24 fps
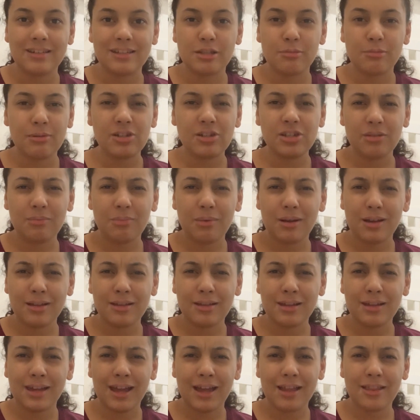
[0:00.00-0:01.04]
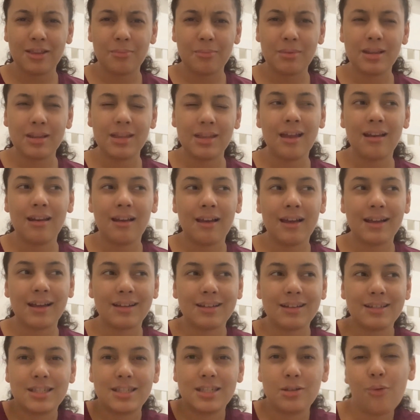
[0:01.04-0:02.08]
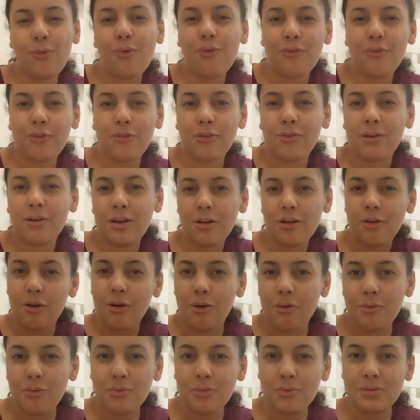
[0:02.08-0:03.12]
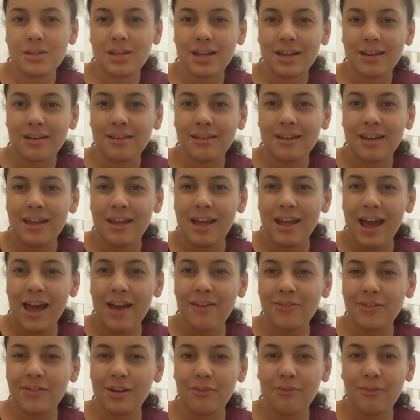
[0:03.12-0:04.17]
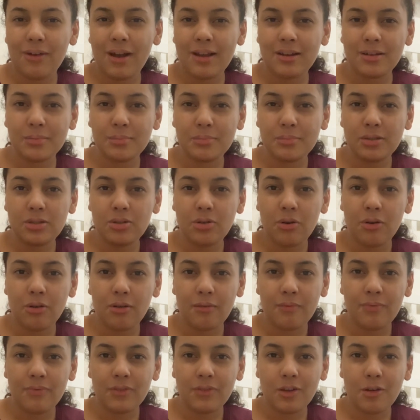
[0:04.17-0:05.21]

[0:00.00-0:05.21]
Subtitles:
especially where you get them and they're like silver and gold, and having a random dot